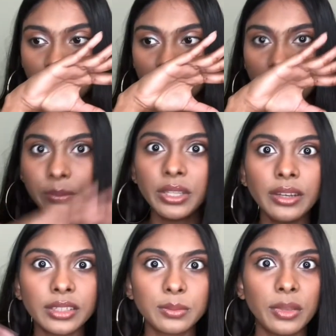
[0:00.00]
something
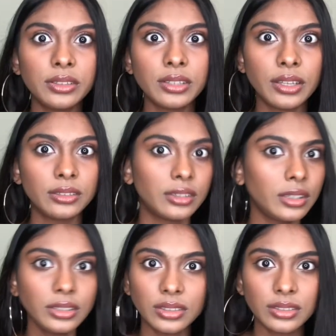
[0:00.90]
that smells like
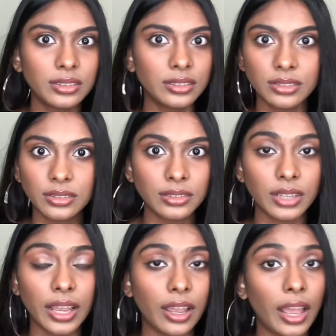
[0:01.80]
this,
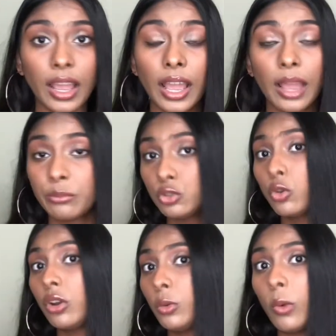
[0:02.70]
I'm
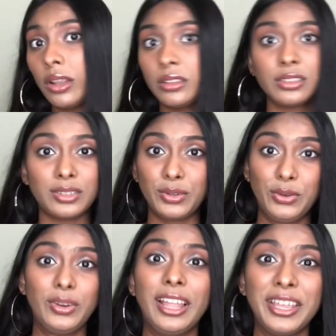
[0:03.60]
sure you want this in
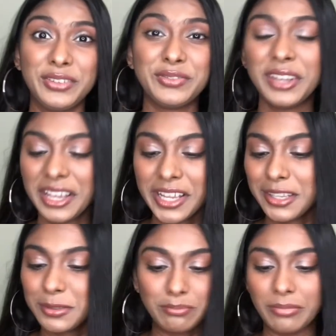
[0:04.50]
your life.
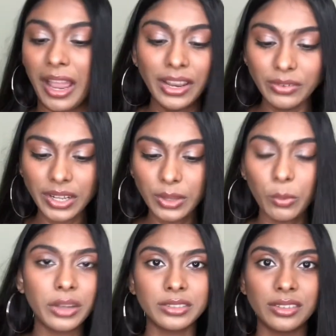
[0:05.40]
I really
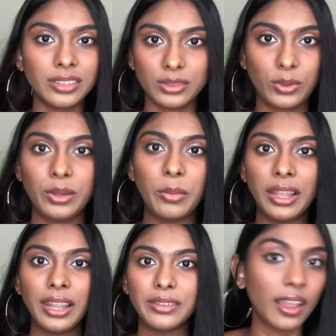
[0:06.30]
want this in my
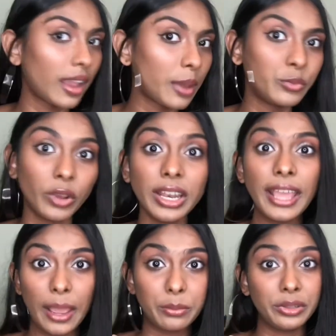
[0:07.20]
life. I'm really
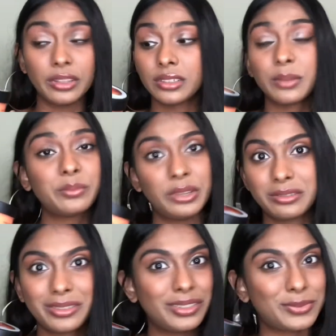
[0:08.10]
happy that I
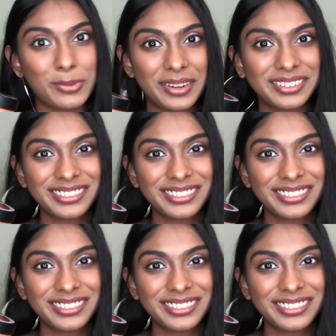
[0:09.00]
picked this one.